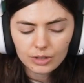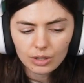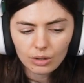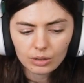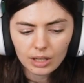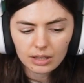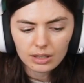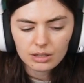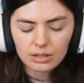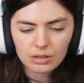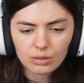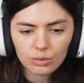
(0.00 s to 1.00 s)
So like,
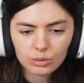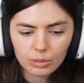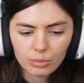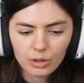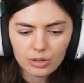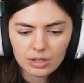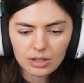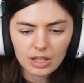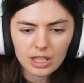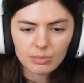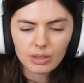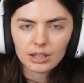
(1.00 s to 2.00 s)
this is an older person
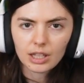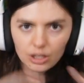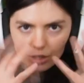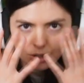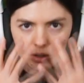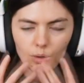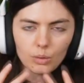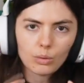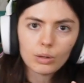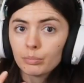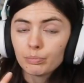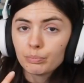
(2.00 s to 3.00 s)
that's been like
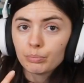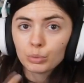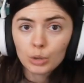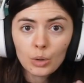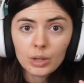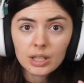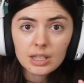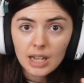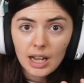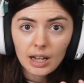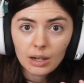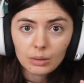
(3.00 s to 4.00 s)
so broken
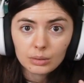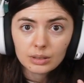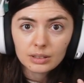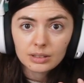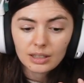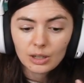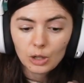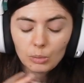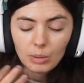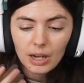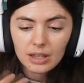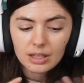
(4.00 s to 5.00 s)
down, you know,
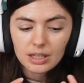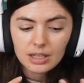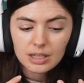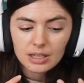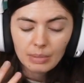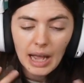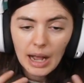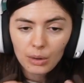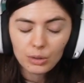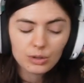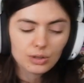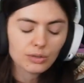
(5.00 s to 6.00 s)
by these
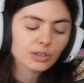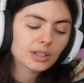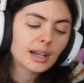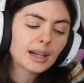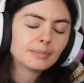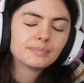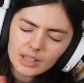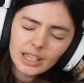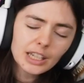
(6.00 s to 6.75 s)
powers over time.